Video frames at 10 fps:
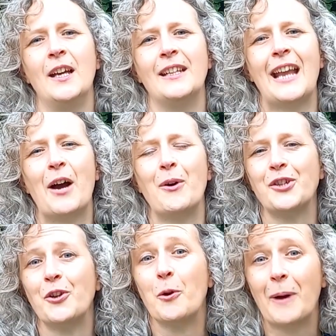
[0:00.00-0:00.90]
Now, I
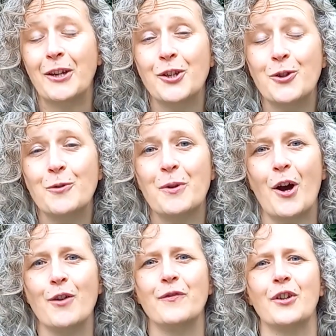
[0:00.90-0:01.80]
don't know about you, but
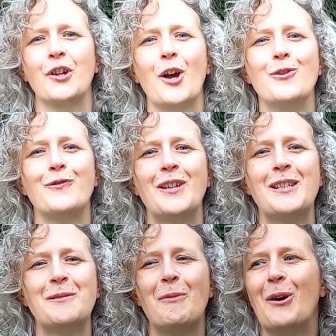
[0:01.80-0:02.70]
over
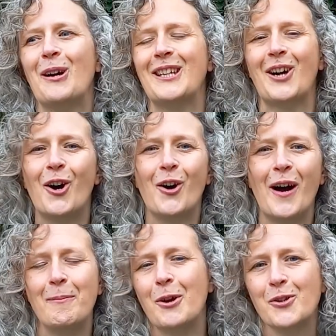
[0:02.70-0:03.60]
COVID, my car
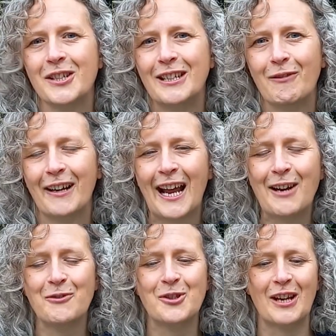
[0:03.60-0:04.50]
MOT ran
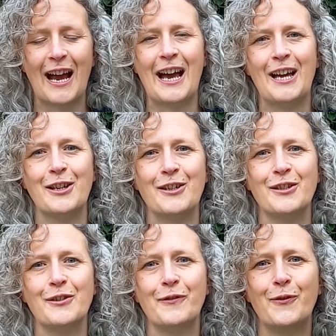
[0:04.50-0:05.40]
out,
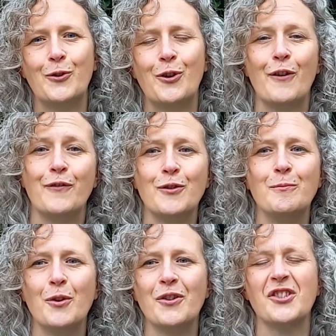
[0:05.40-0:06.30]
and for a few
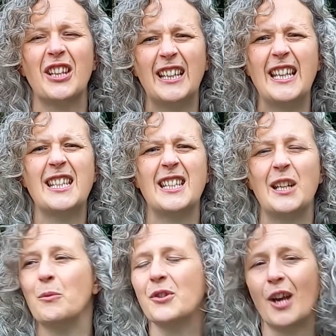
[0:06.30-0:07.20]
months at least,
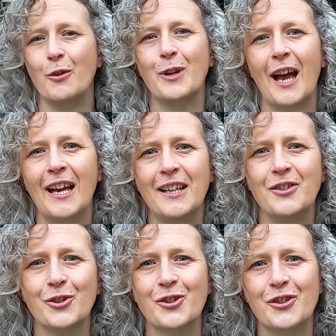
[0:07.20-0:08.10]
it was okay
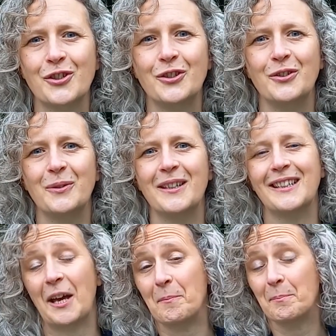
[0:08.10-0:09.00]
just to
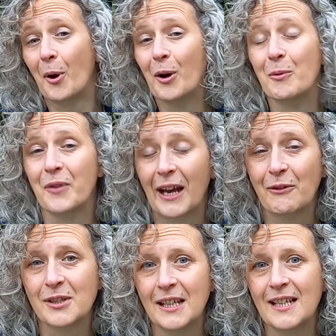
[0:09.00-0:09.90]
get by
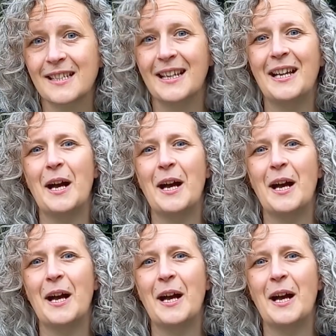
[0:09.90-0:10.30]
without it.